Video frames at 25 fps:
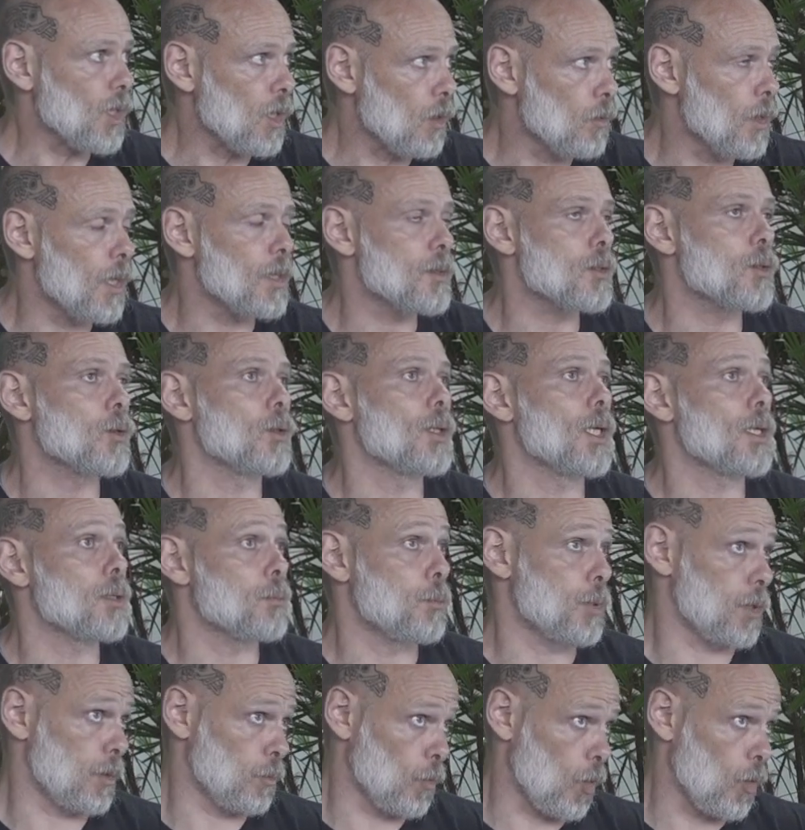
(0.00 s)
Right, so that'd
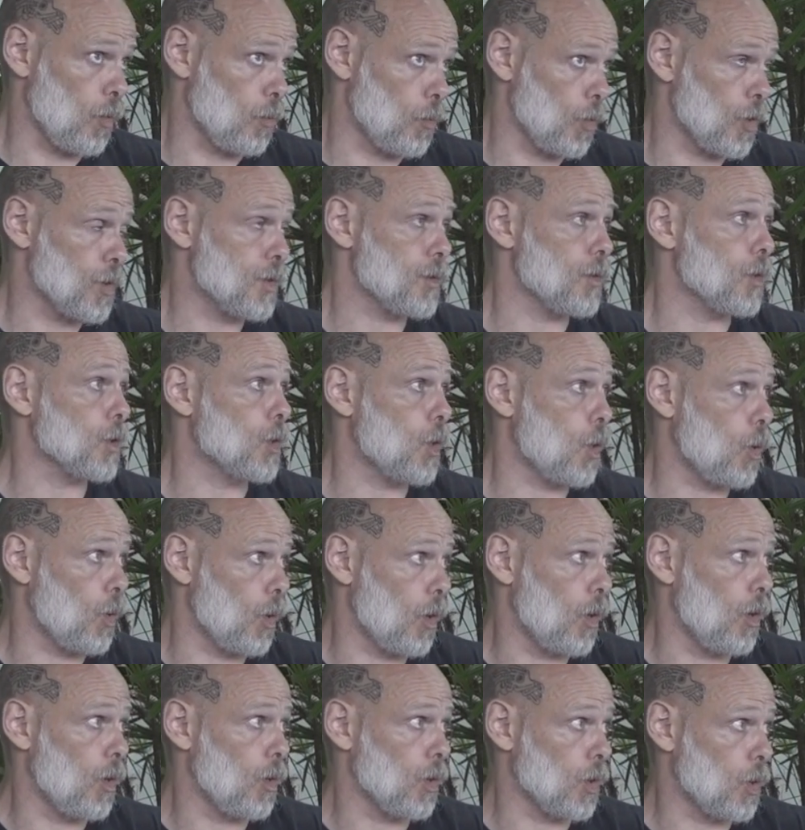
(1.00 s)
be more muscle
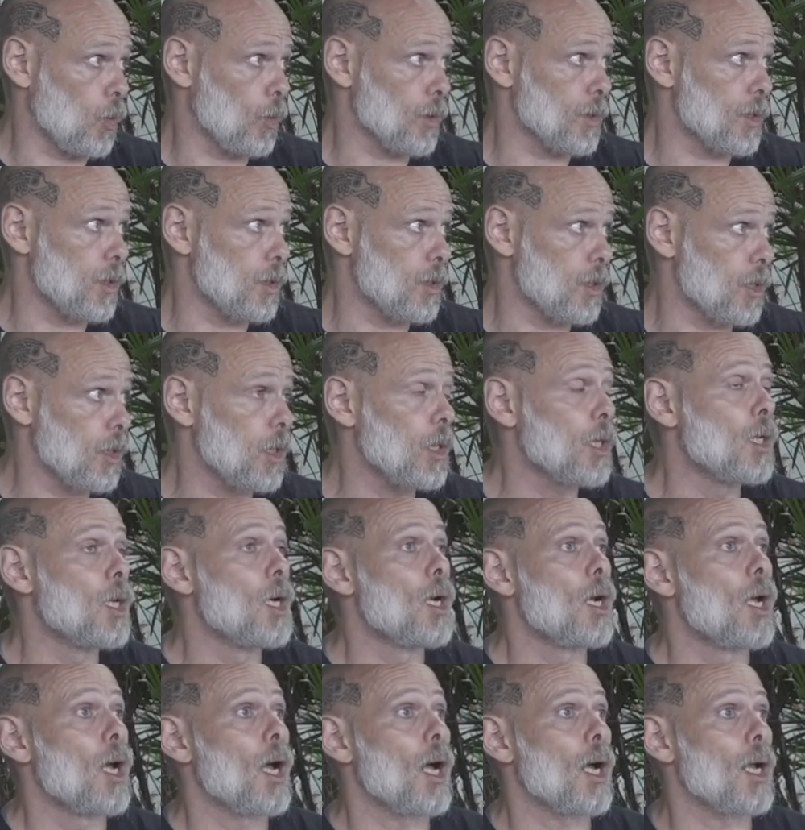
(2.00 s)
quantity.
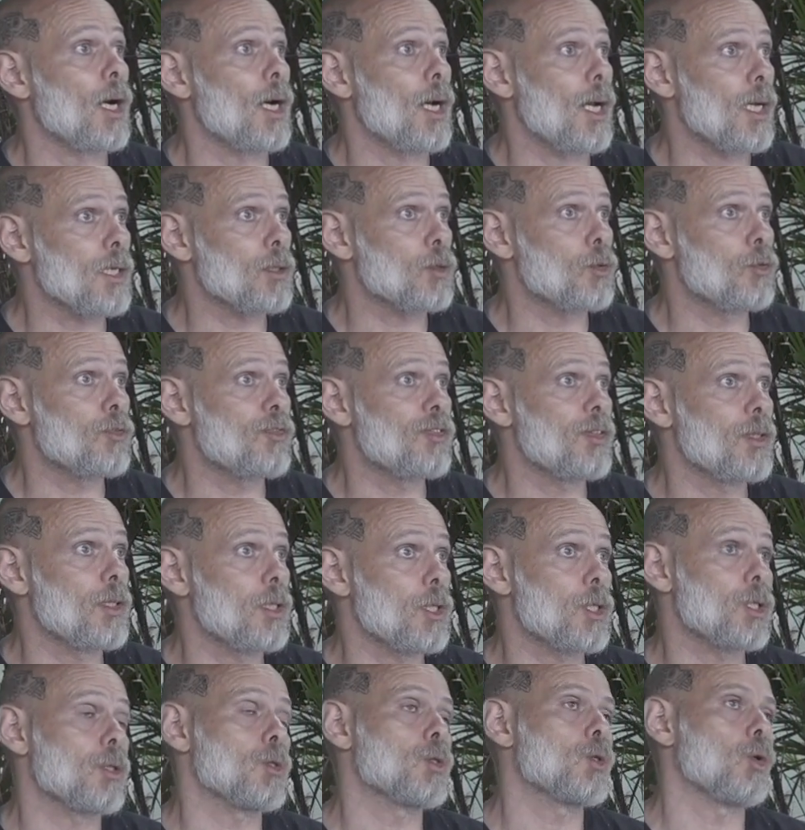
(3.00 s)
I like to
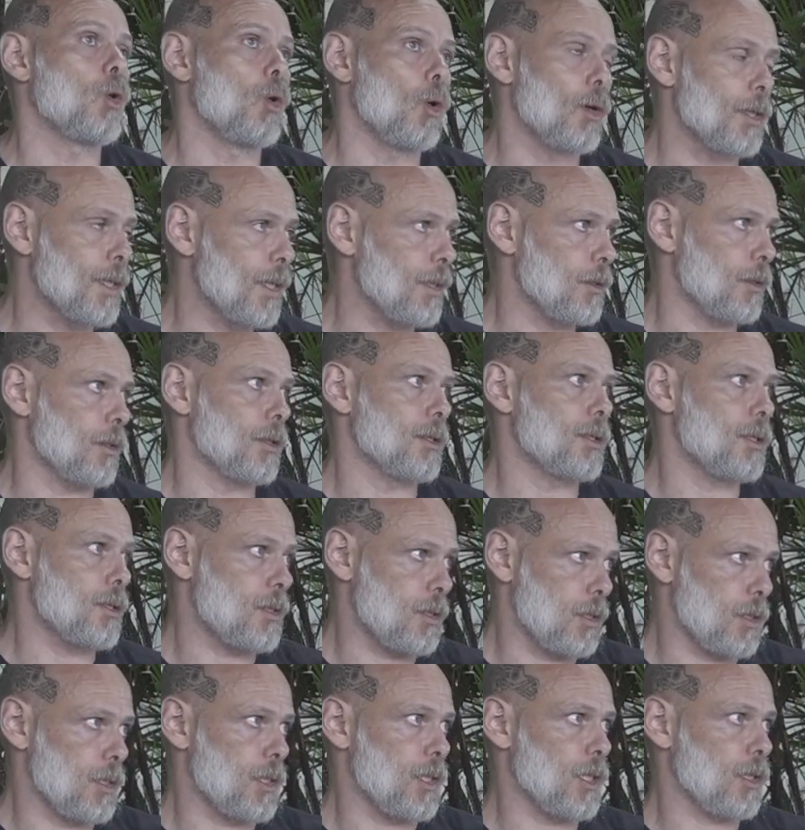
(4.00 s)
finish. So again,
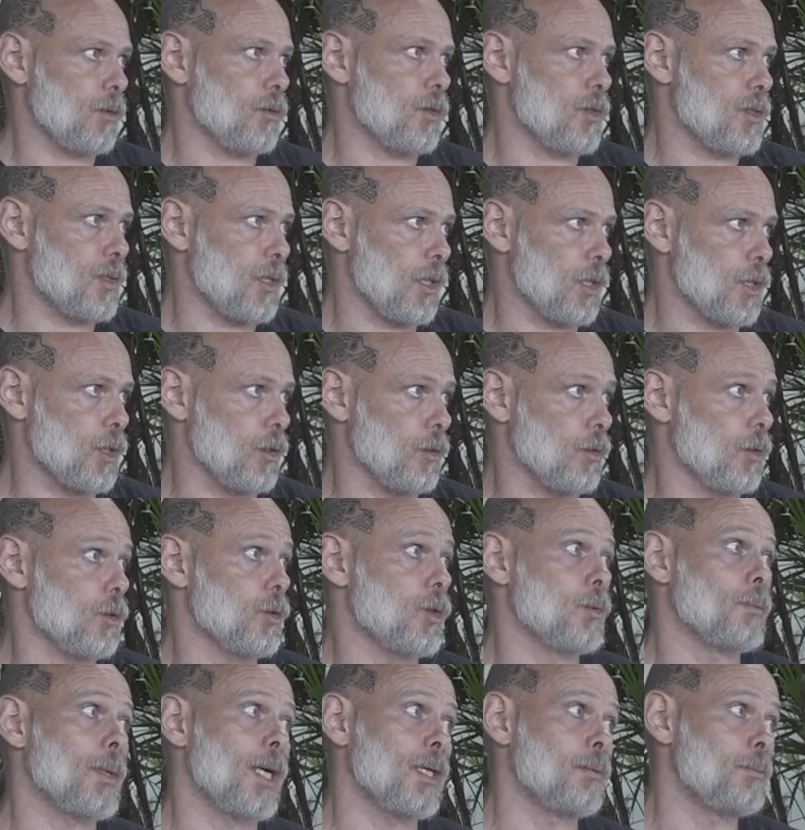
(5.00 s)
this is the end of the session.
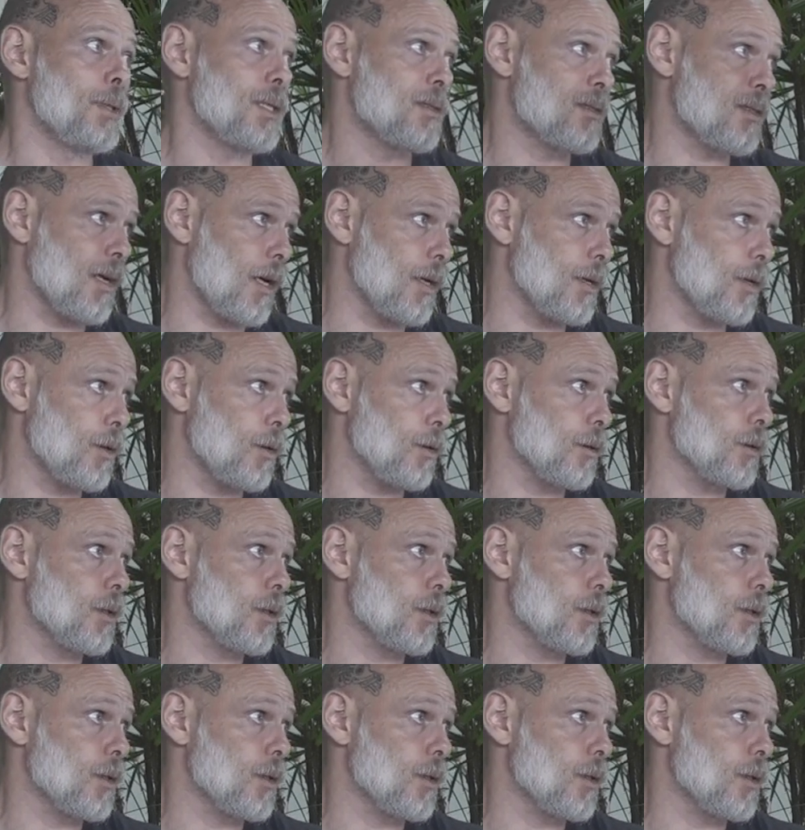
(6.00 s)
You might be tired.